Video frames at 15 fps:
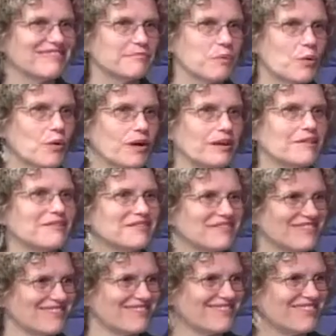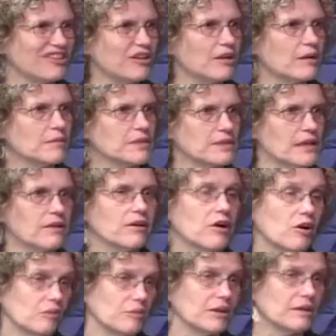point when you come to sell the
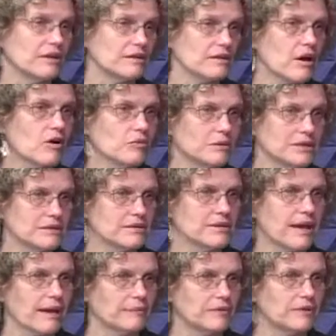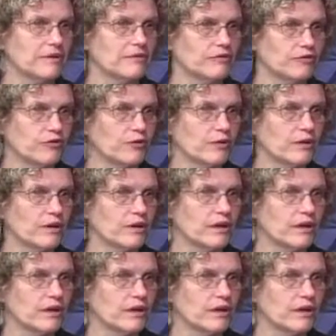home, that this home is adapted for